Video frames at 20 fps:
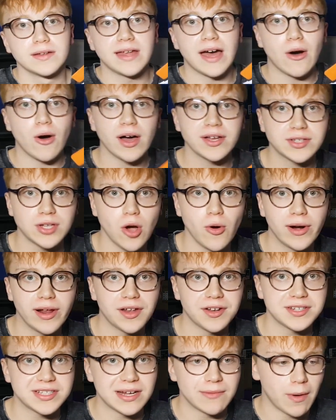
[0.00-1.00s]
Now, I totally
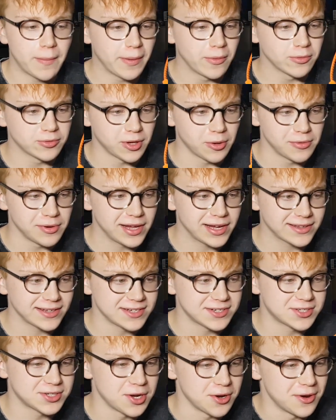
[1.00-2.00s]
understand why people don't like
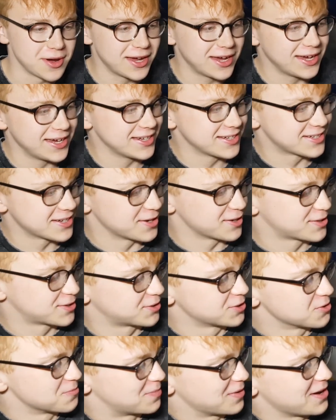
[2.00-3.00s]
this shoe. It is a
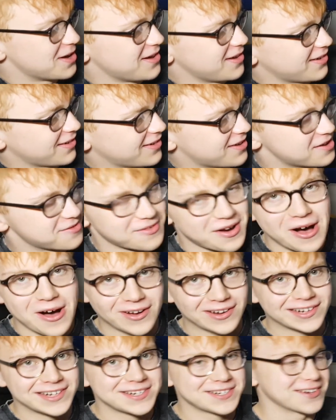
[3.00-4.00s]
super kind of
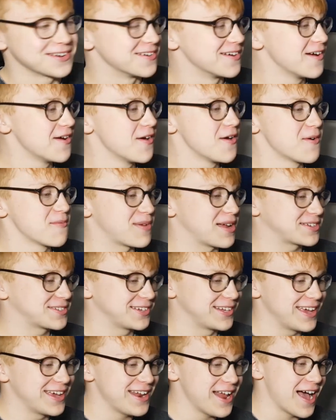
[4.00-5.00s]
ugly shoe. But
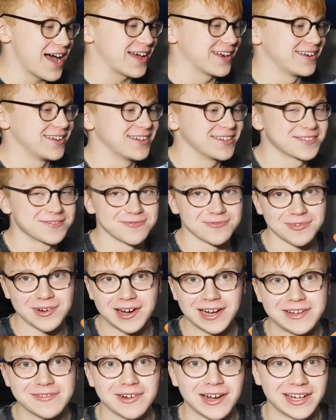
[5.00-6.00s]
actually, in hand, it's
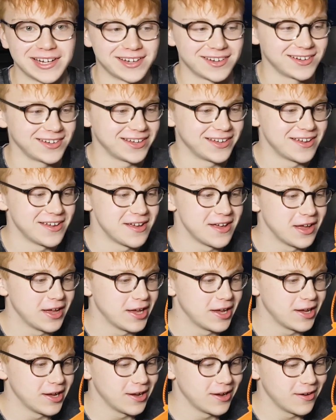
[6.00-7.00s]
really,
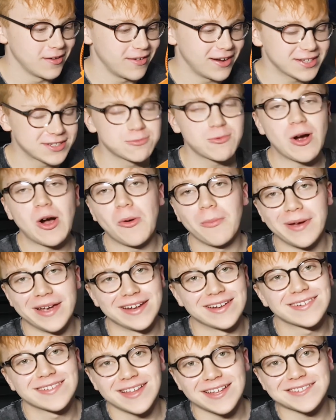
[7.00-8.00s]
it's well
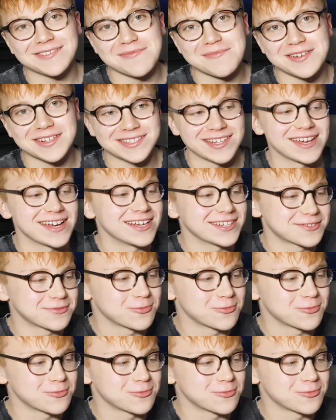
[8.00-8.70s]
made. That's what I'm gonna say. It's